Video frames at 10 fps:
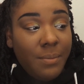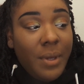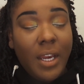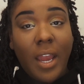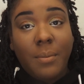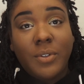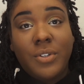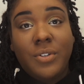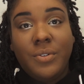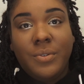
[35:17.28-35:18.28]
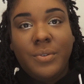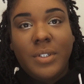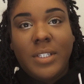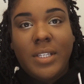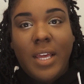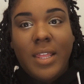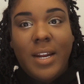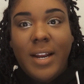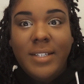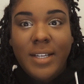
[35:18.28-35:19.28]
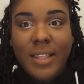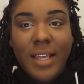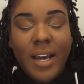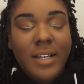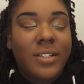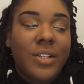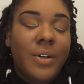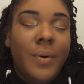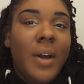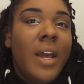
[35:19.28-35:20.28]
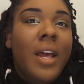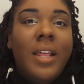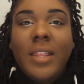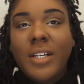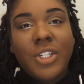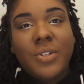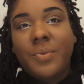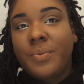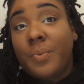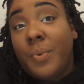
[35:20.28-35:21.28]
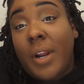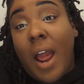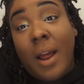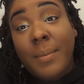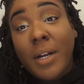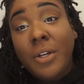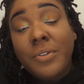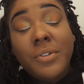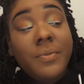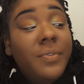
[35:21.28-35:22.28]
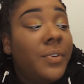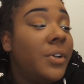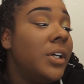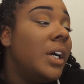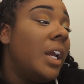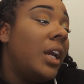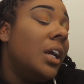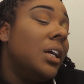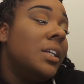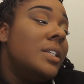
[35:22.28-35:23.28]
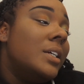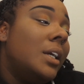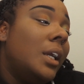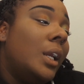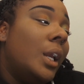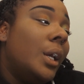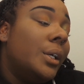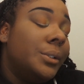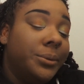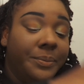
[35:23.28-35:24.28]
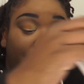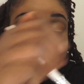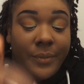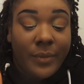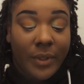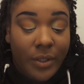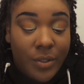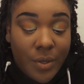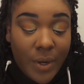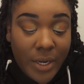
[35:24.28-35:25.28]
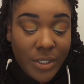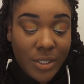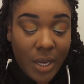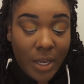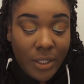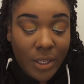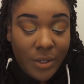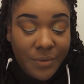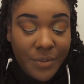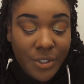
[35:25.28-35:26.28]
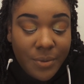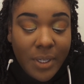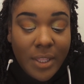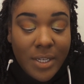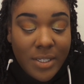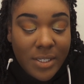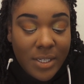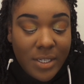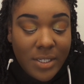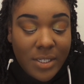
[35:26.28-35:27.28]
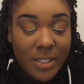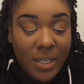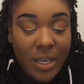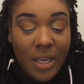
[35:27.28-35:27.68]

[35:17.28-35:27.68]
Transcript: being able to say that I did that. So that's just what I'm on YouTube for. And yeah, so I love doing this.